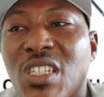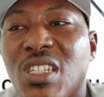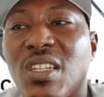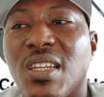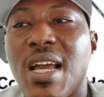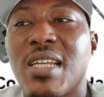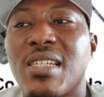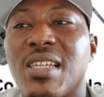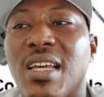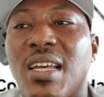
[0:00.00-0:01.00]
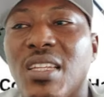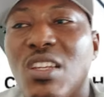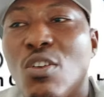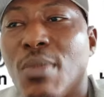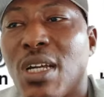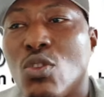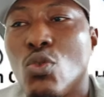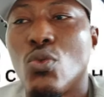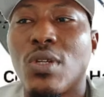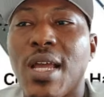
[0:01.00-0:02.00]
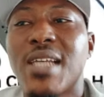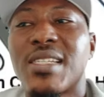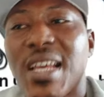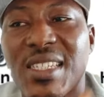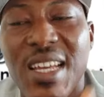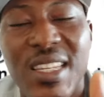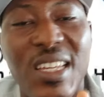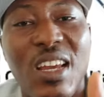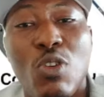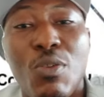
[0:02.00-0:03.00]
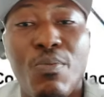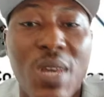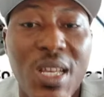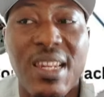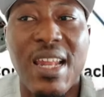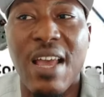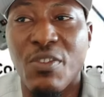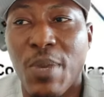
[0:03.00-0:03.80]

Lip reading: That is the number 2. That is extending equipment's lifespan.